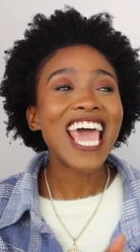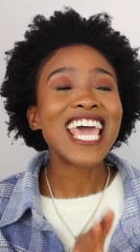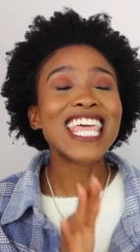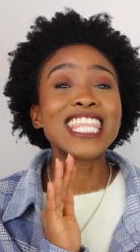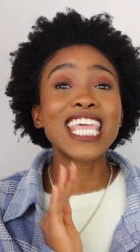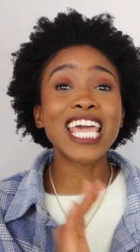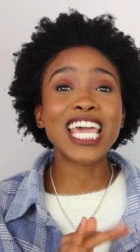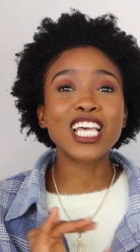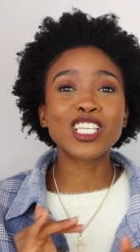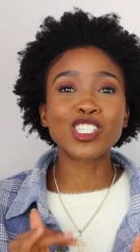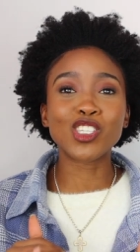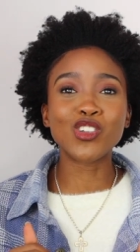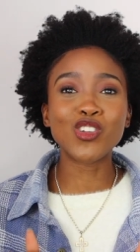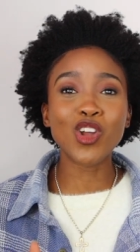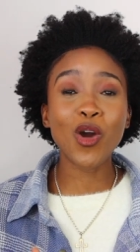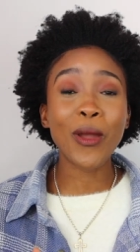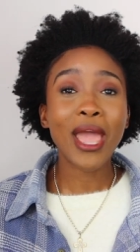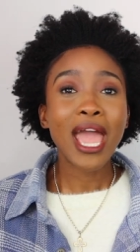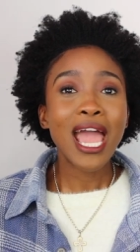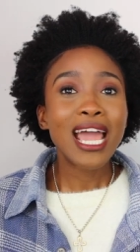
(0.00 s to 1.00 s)
There is
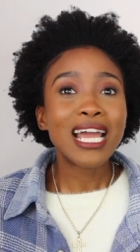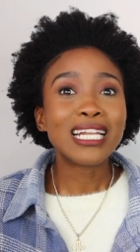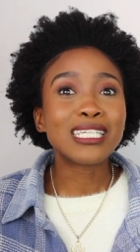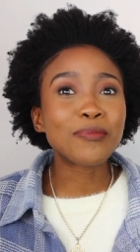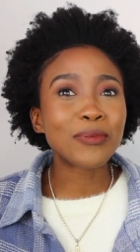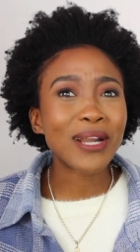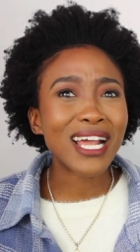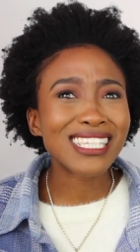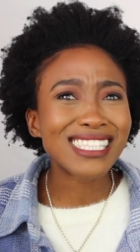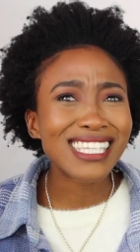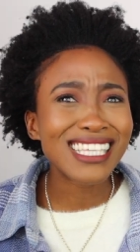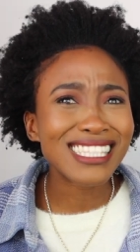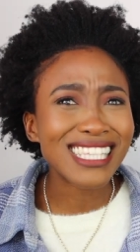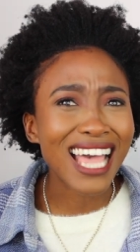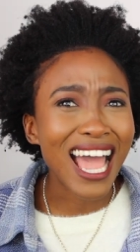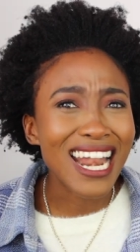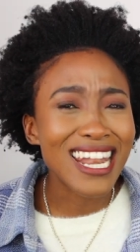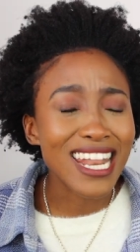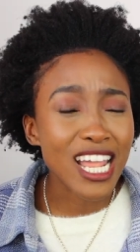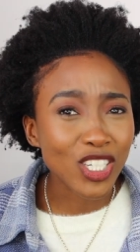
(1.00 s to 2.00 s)
no way. The price it's
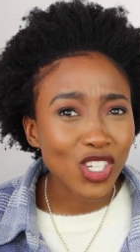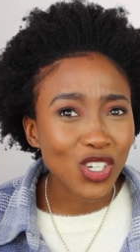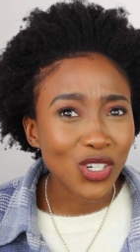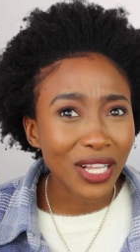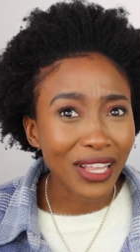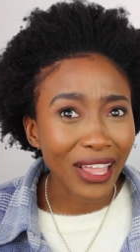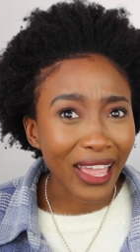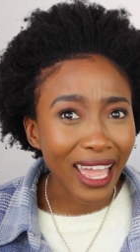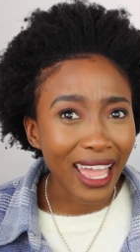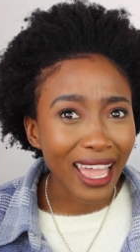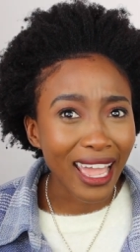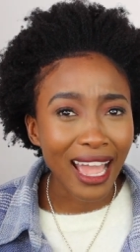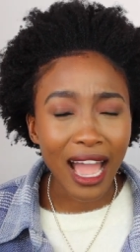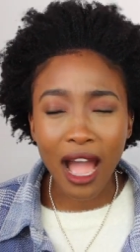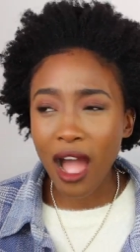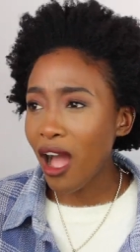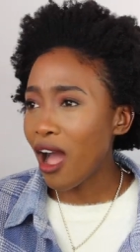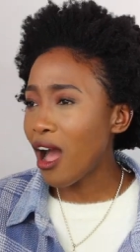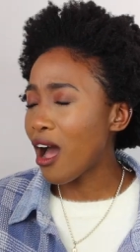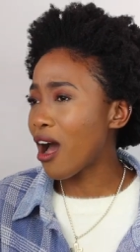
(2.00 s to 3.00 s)
our natural hair.
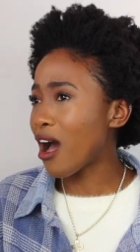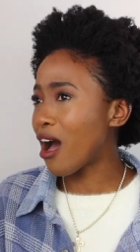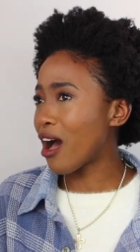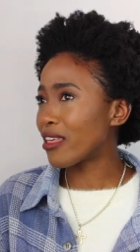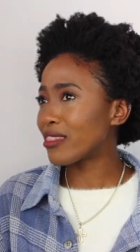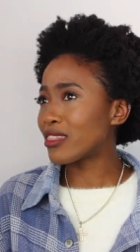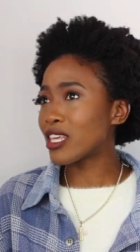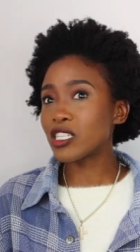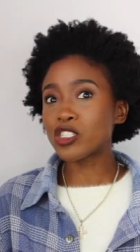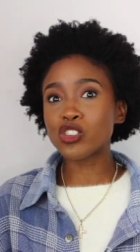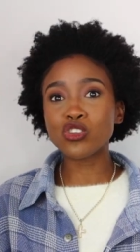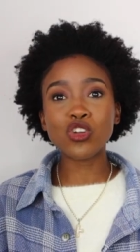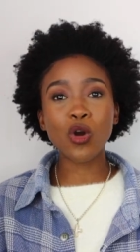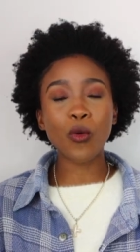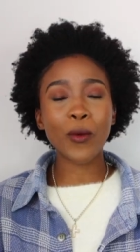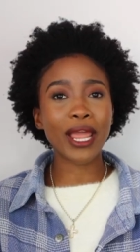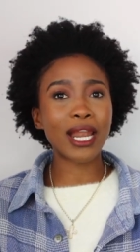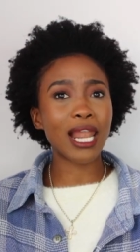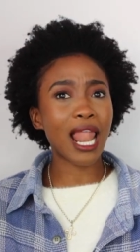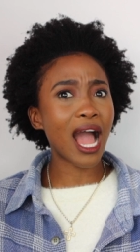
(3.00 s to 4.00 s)
Uh-uh. There's no
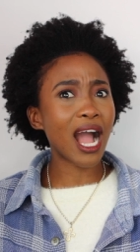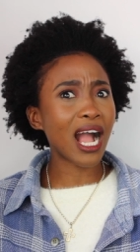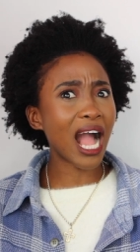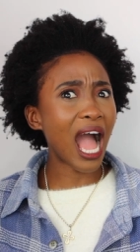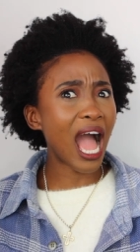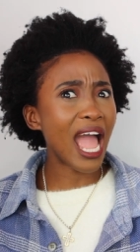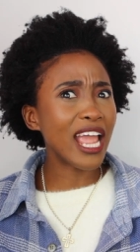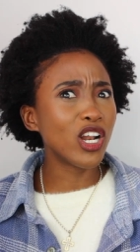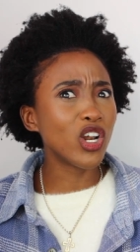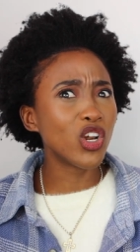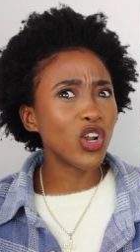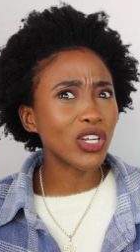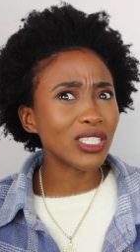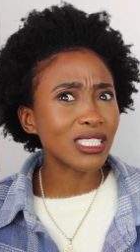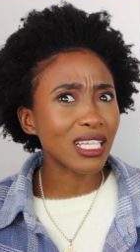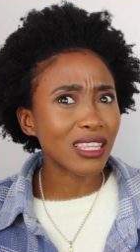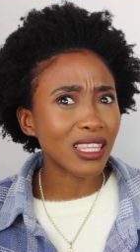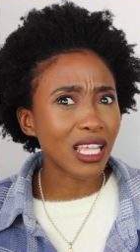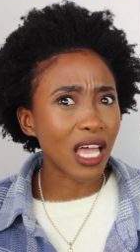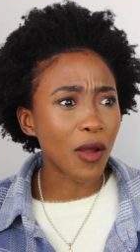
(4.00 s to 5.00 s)
way. Like, I looked
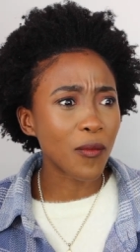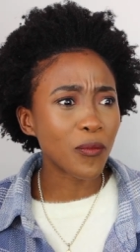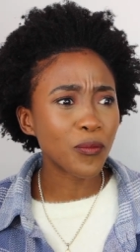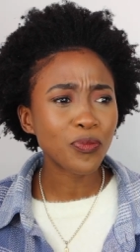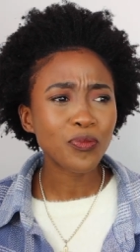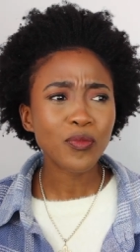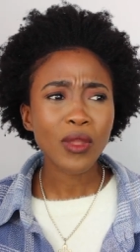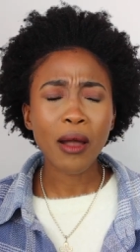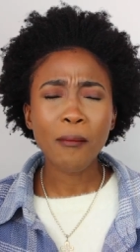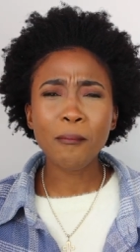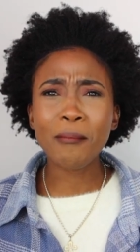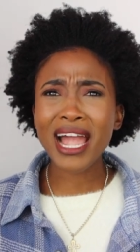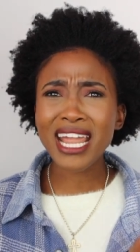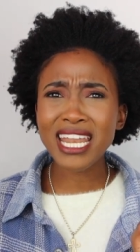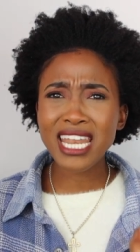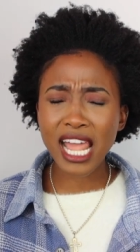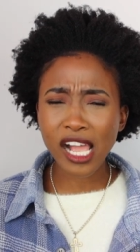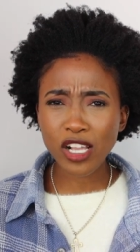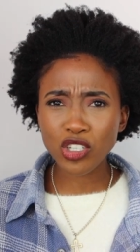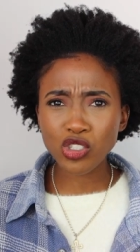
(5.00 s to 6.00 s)
at them. My
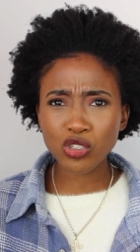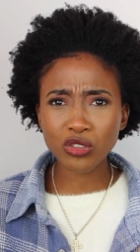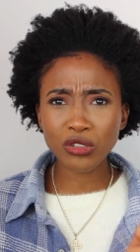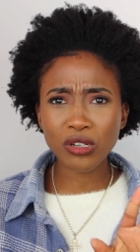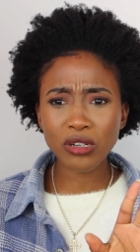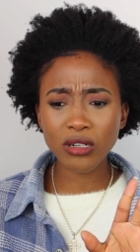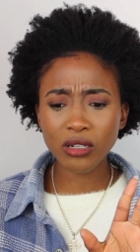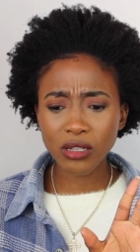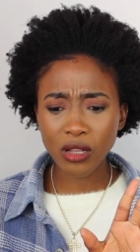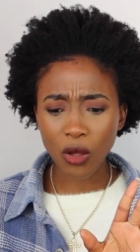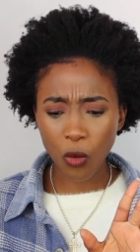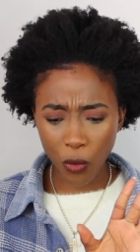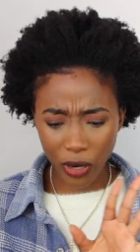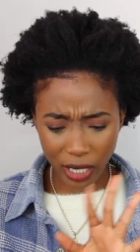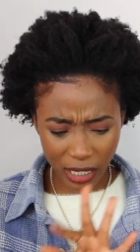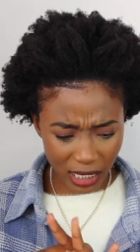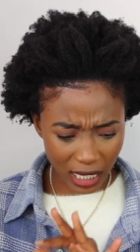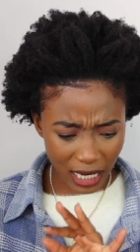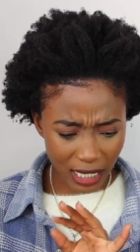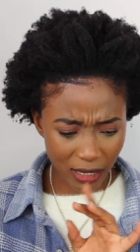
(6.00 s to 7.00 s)
Natural. What
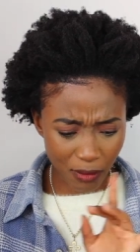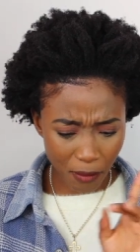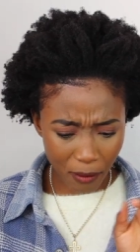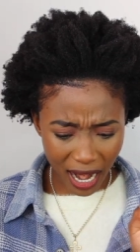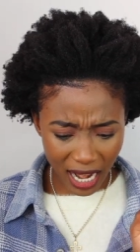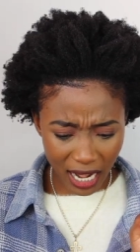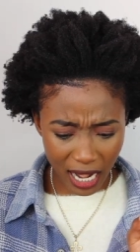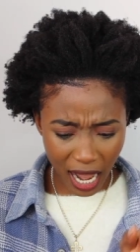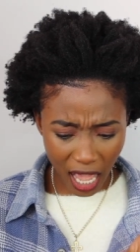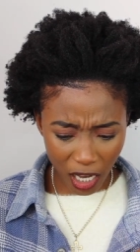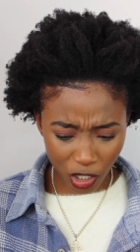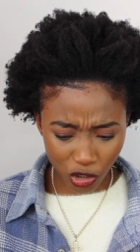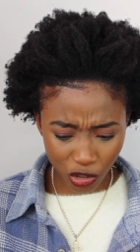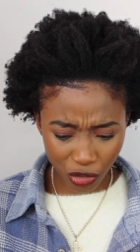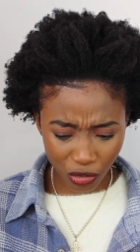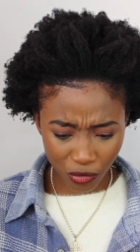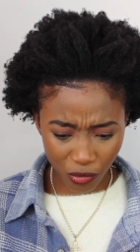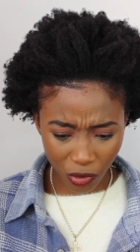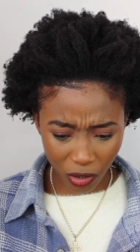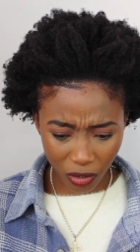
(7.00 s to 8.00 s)
is it? It's My
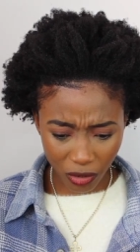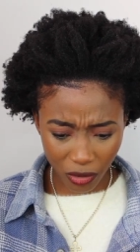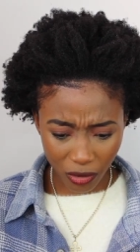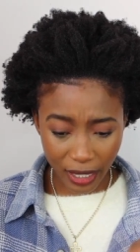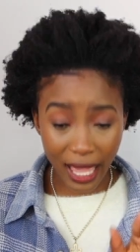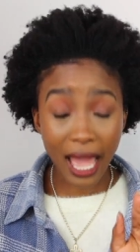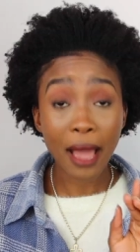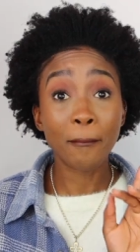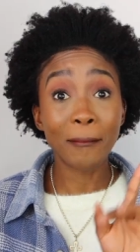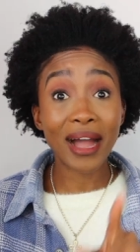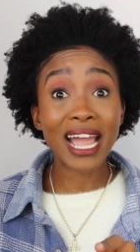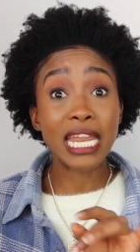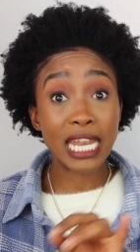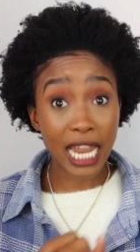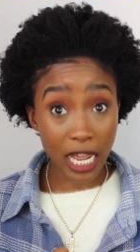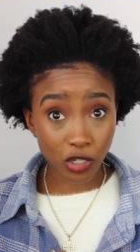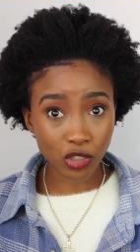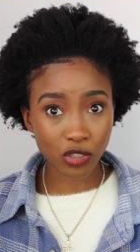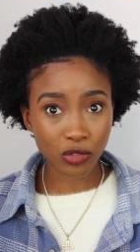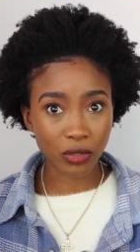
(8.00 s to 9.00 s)
Natural. Yeah, My
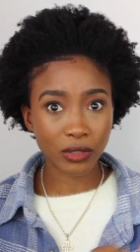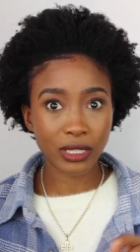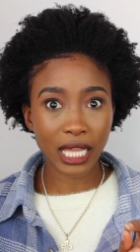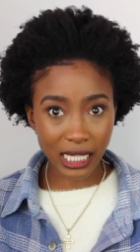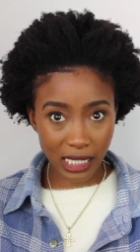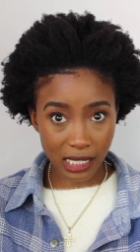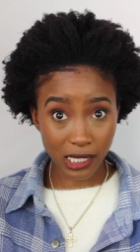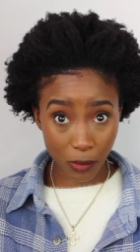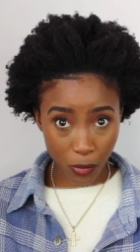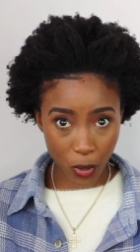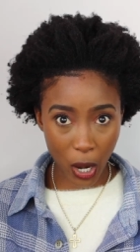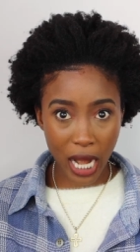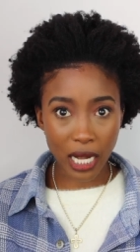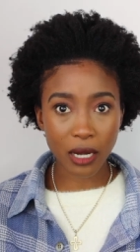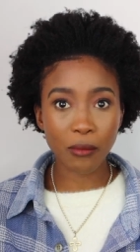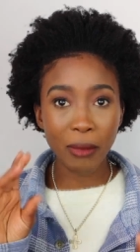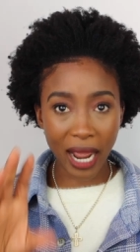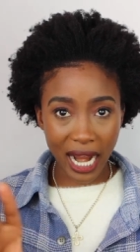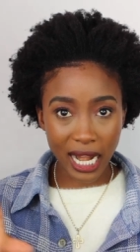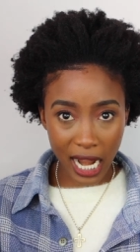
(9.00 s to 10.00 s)
Natural. That's the
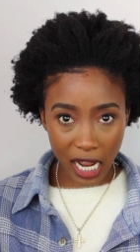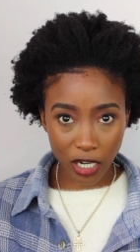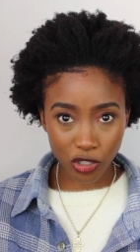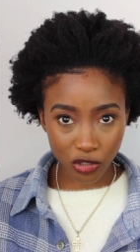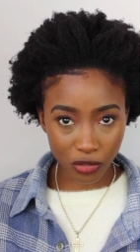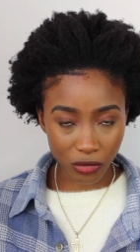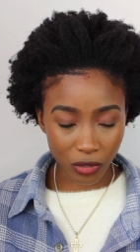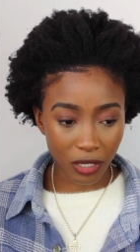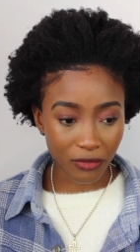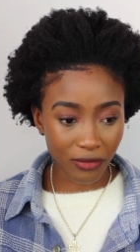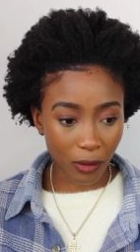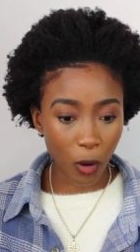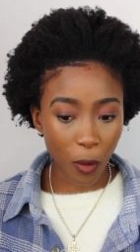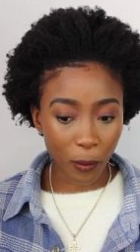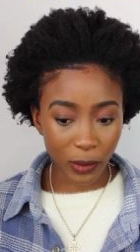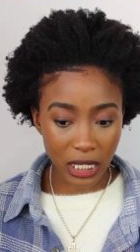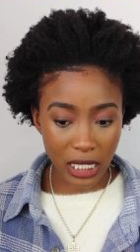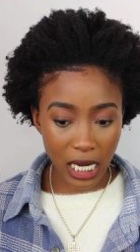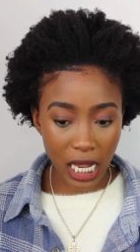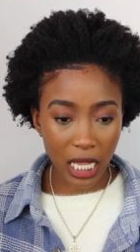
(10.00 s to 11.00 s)
brand. My Natural, if I'm not
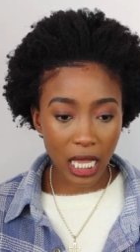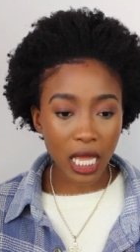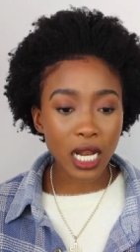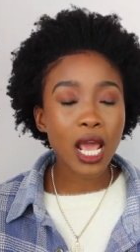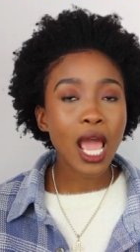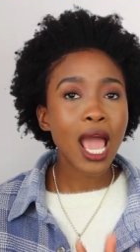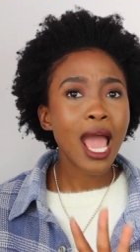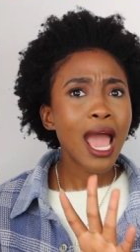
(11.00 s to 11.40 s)
mistaken.